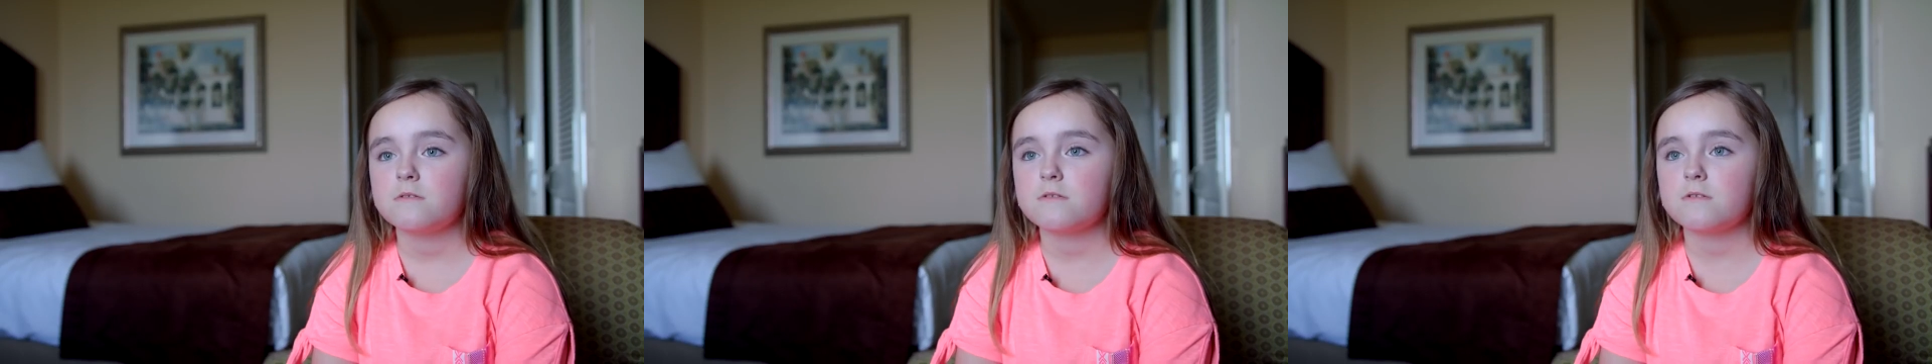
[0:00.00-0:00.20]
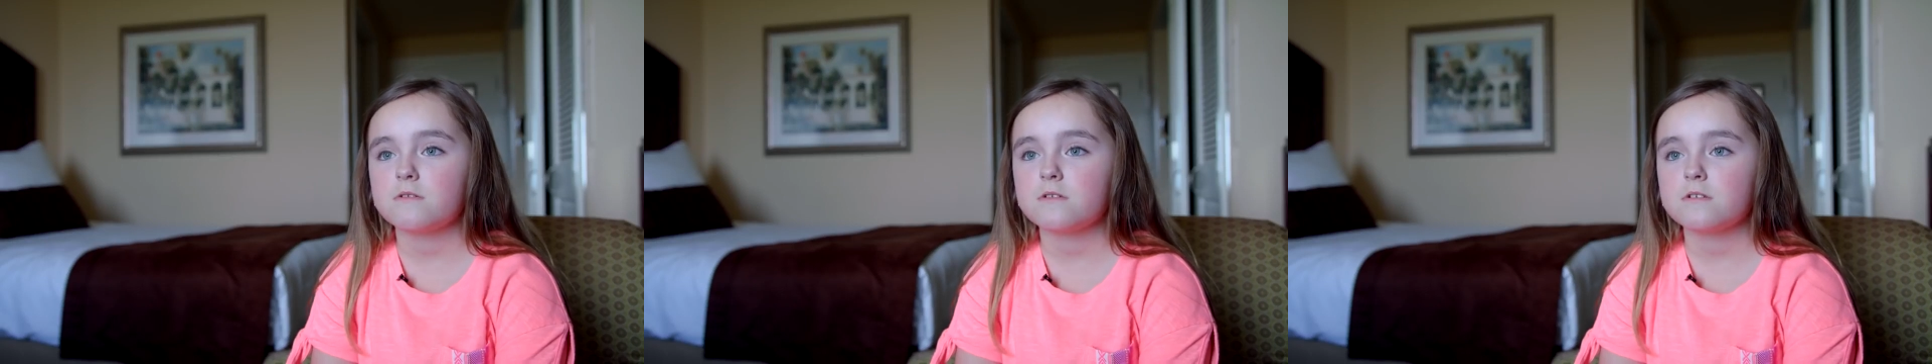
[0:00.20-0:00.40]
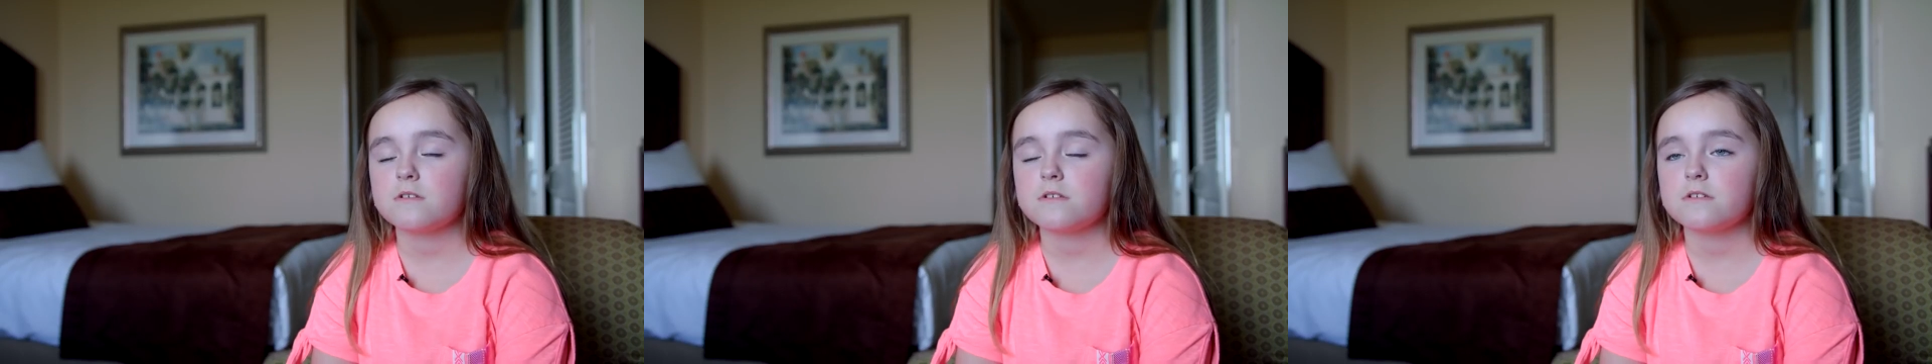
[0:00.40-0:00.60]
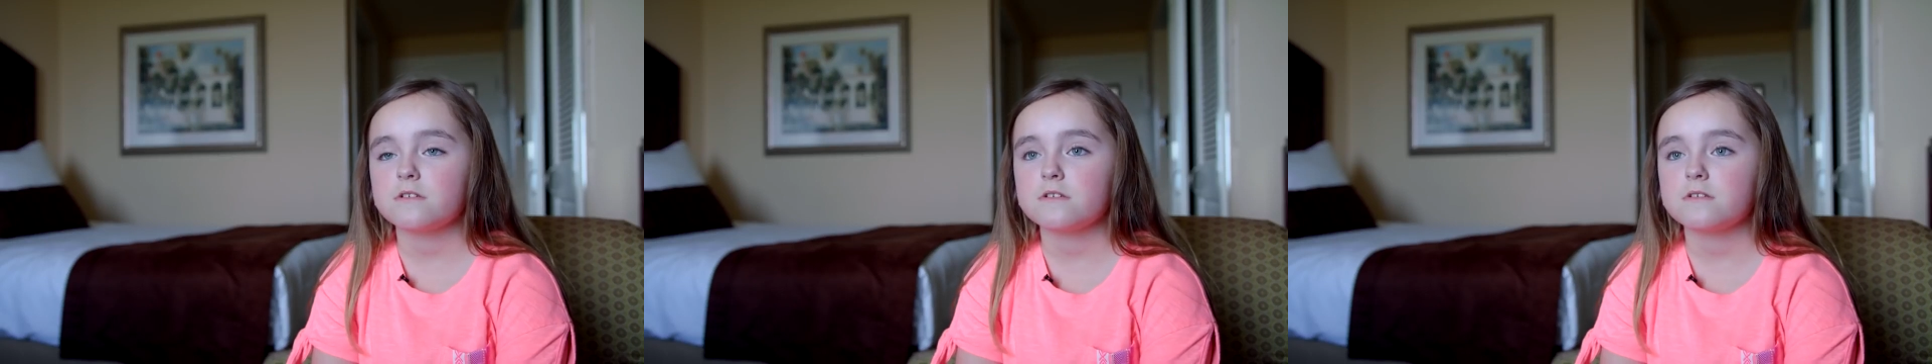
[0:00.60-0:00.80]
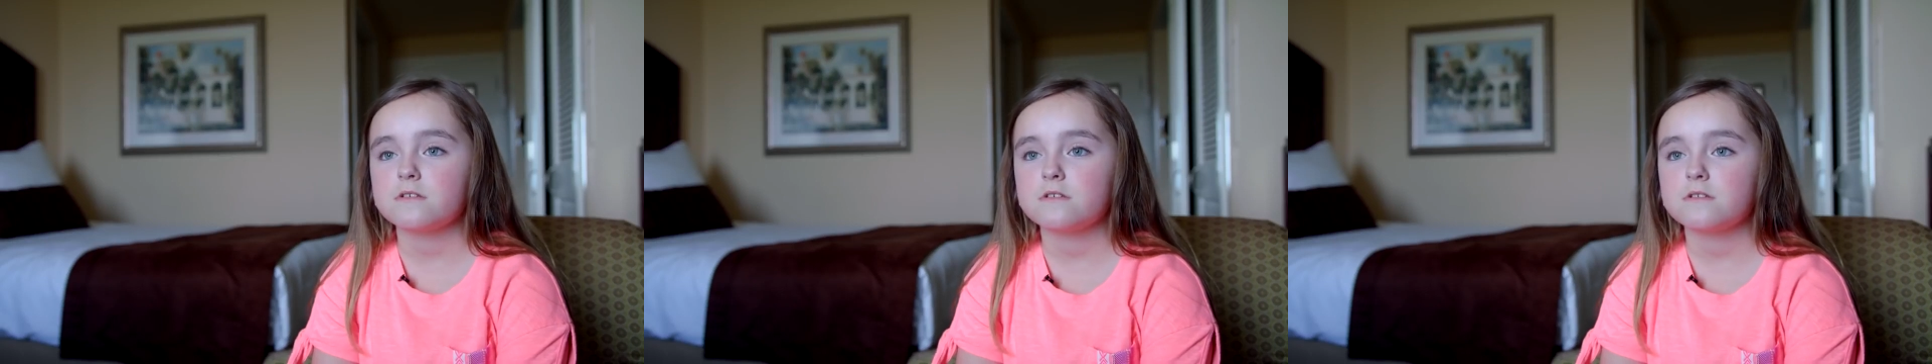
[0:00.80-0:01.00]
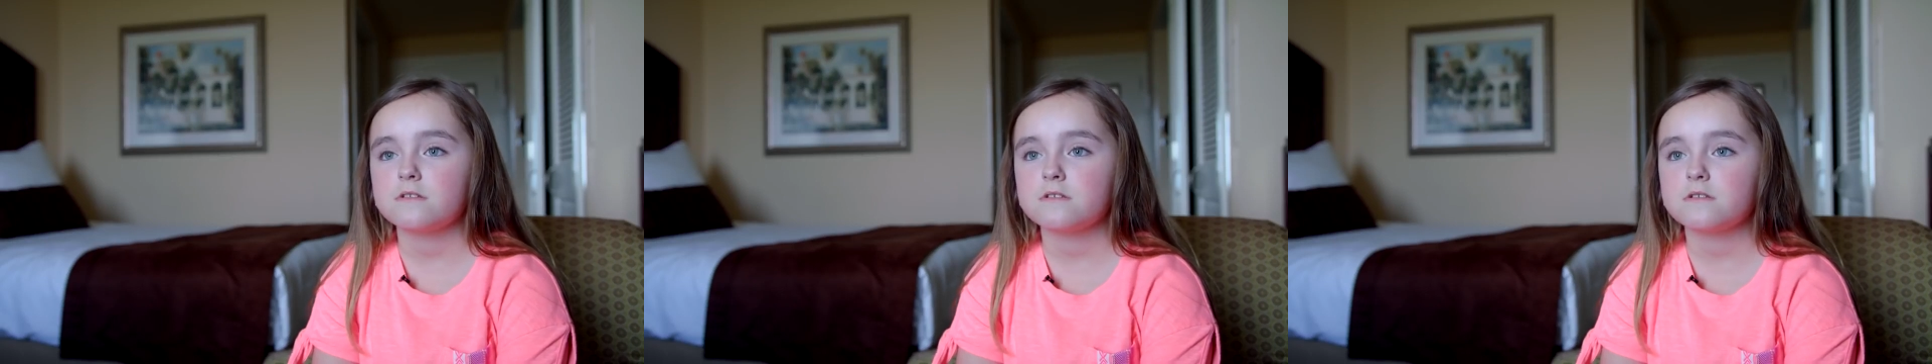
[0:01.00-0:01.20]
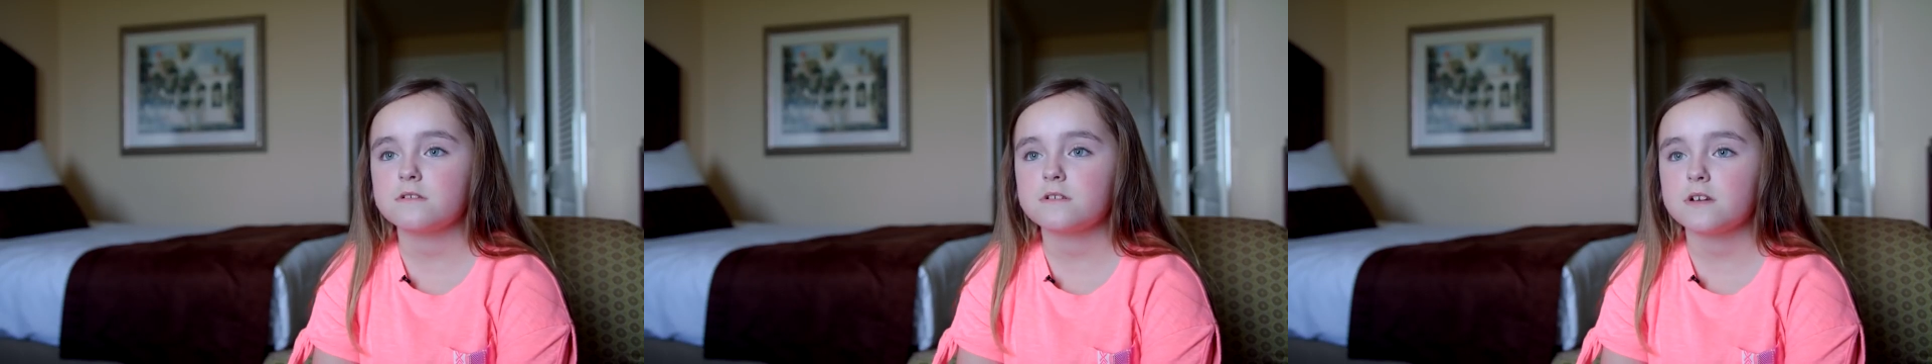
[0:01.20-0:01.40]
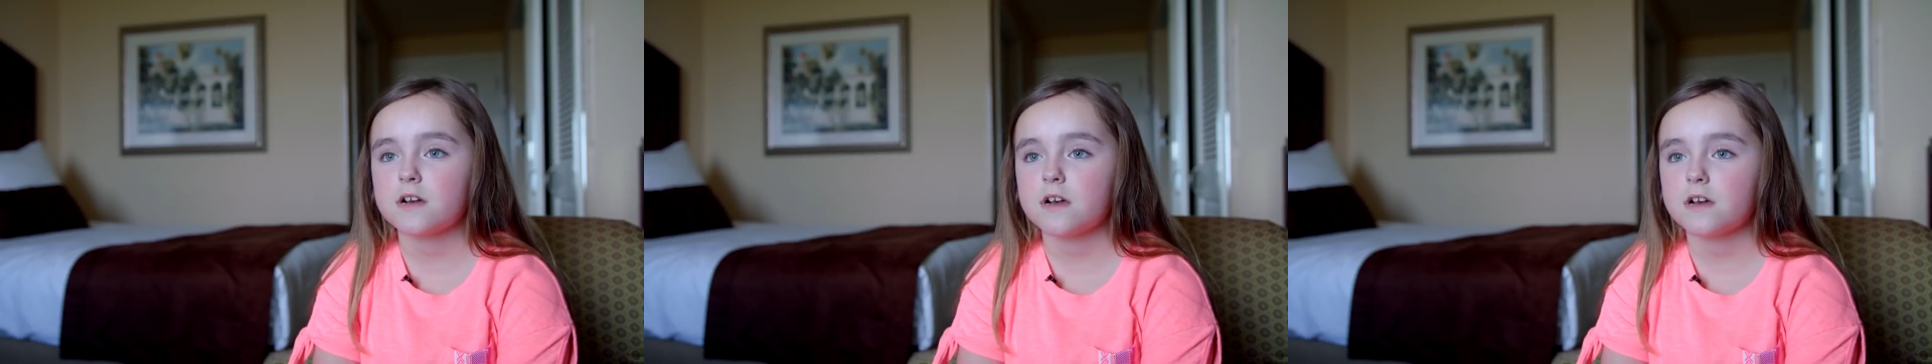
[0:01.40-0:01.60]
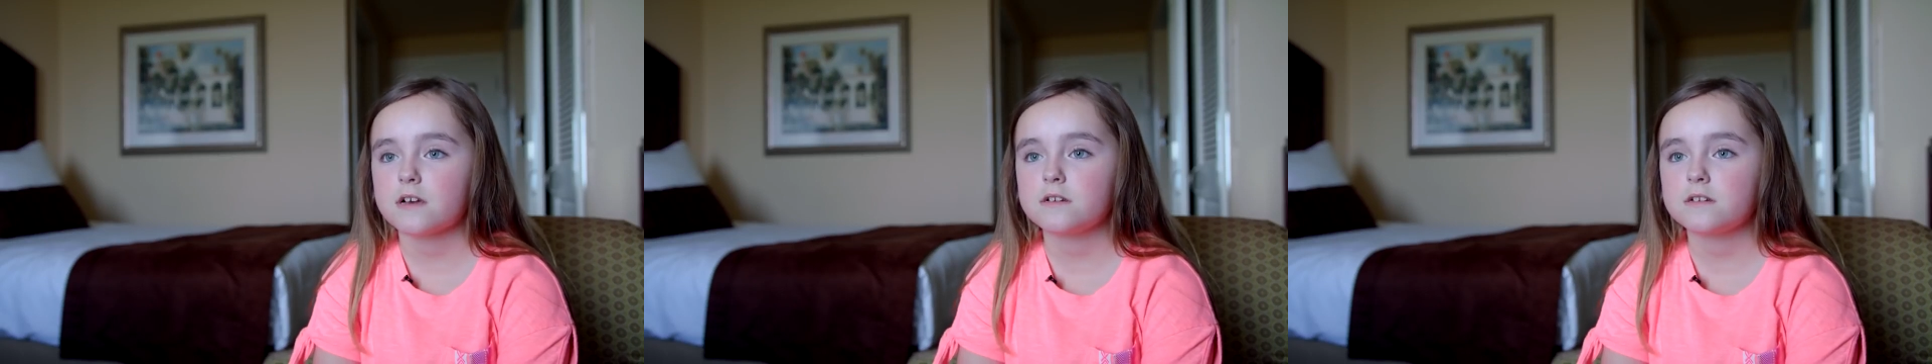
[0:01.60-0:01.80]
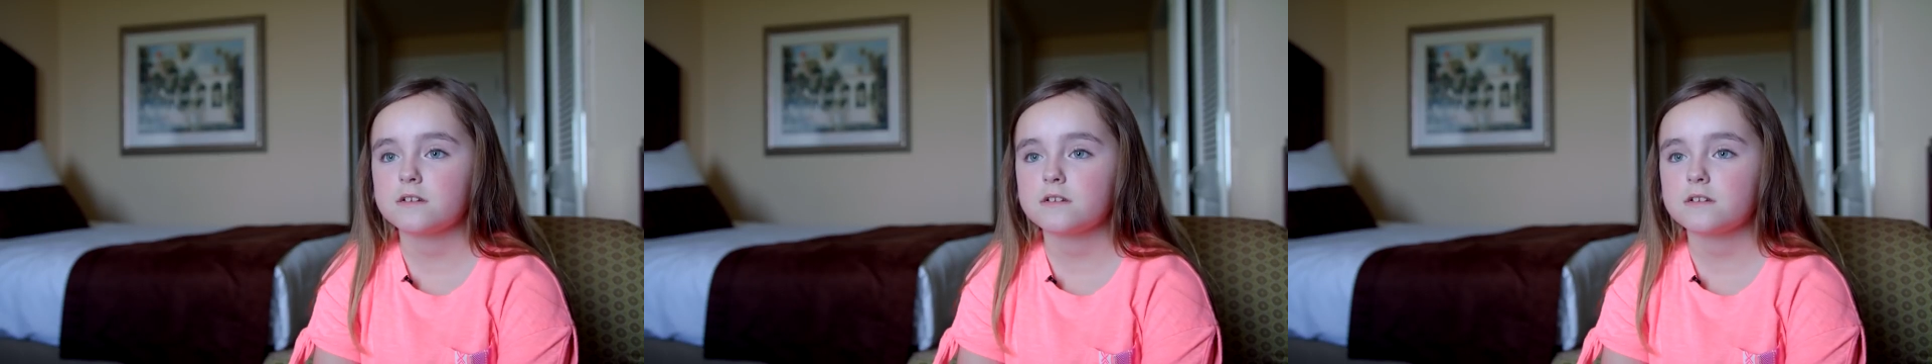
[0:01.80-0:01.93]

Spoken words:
or not.